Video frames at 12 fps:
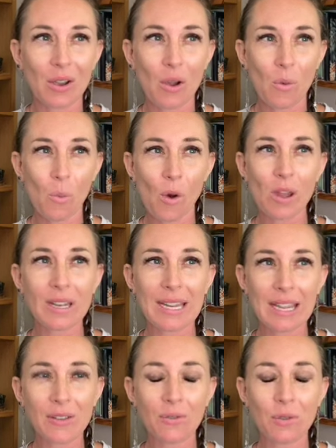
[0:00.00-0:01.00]
What
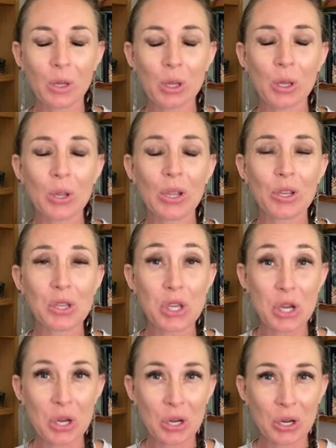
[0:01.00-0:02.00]
if you
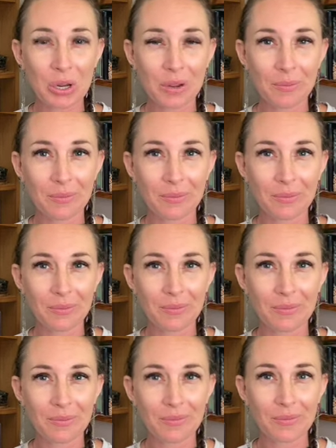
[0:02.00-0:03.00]
knew
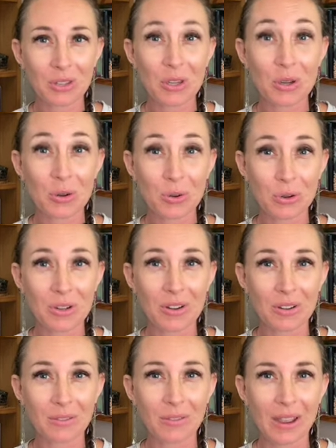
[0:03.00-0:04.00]
you could
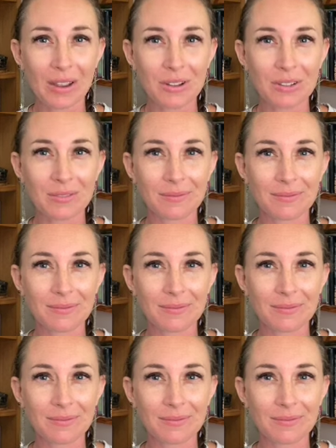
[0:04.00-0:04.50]
not fail?